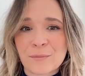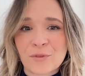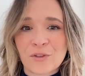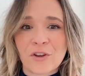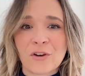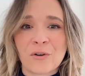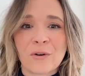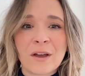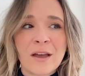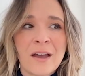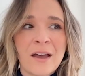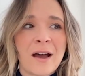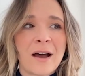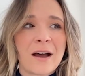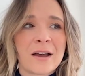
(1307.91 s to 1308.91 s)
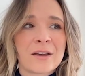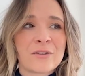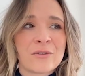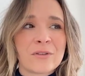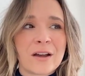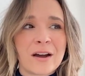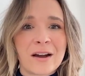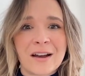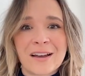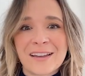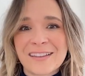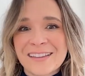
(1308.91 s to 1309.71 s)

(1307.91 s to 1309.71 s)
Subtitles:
So I do not